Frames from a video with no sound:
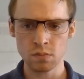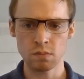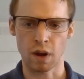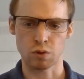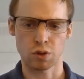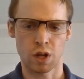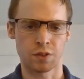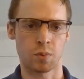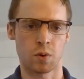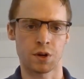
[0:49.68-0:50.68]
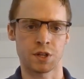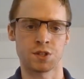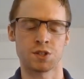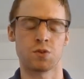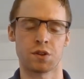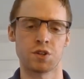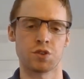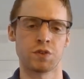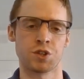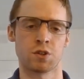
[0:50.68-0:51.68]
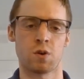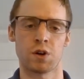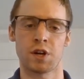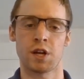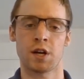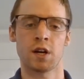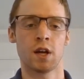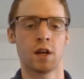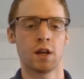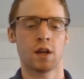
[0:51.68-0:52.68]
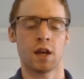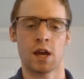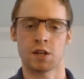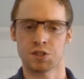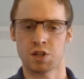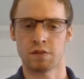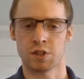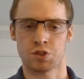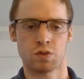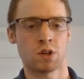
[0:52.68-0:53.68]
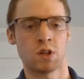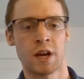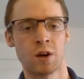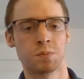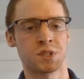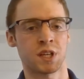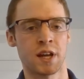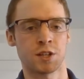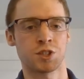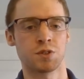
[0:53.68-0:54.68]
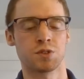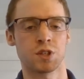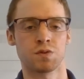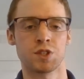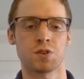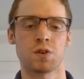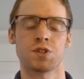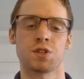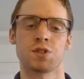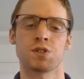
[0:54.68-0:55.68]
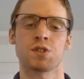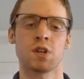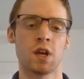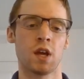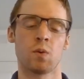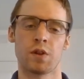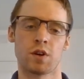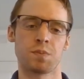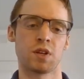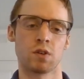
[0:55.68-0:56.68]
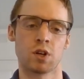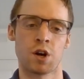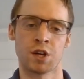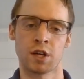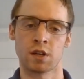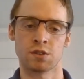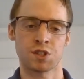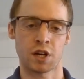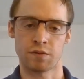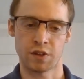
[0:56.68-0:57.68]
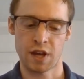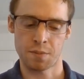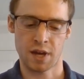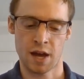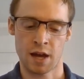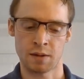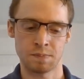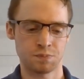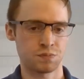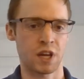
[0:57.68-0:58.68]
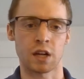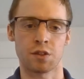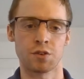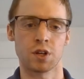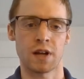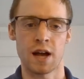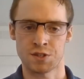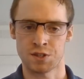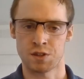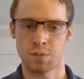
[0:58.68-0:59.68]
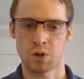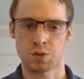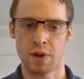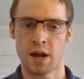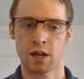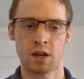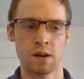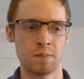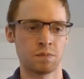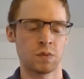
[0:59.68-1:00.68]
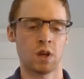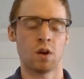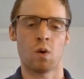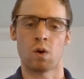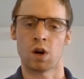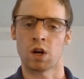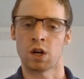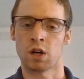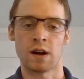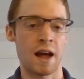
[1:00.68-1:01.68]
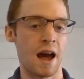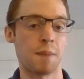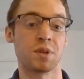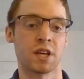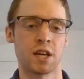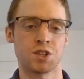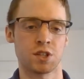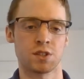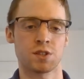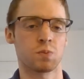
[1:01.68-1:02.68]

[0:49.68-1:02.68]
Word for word: My role on the board is Northeast Regional Coordinator, and in serving this role, I hope to connect you to resources, whether it be regarding studying for the MCAT, getting through your classes in the post-bac or applications.